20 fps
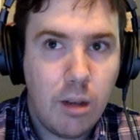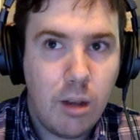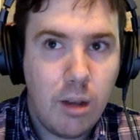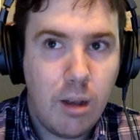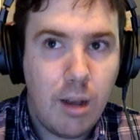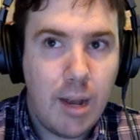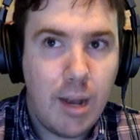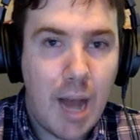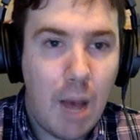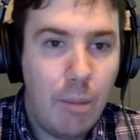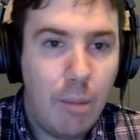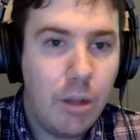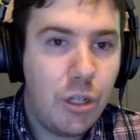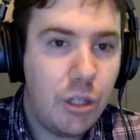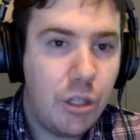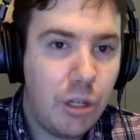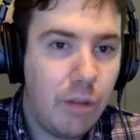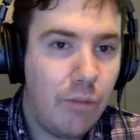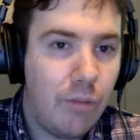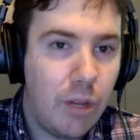and how
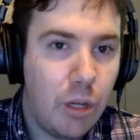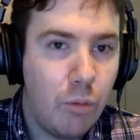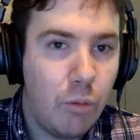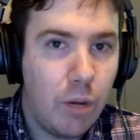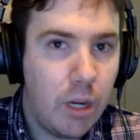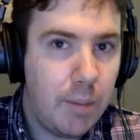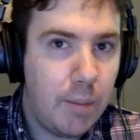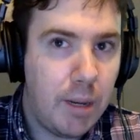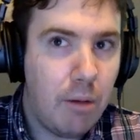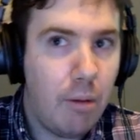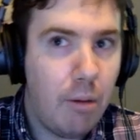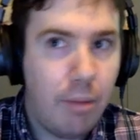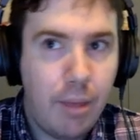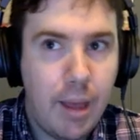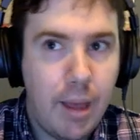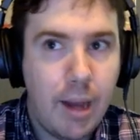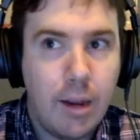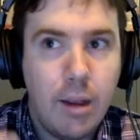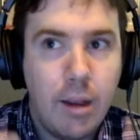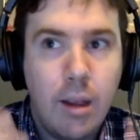much of it you want to be your own
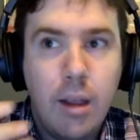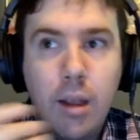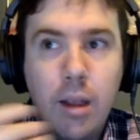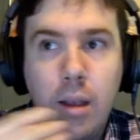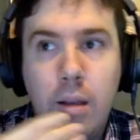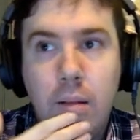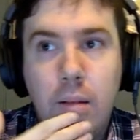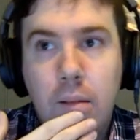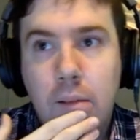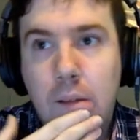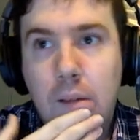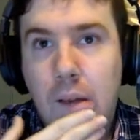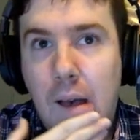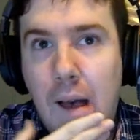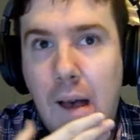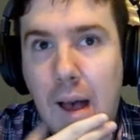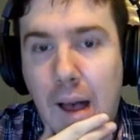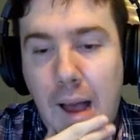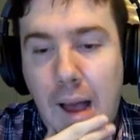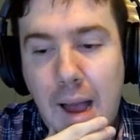thing.
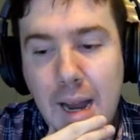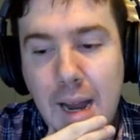And I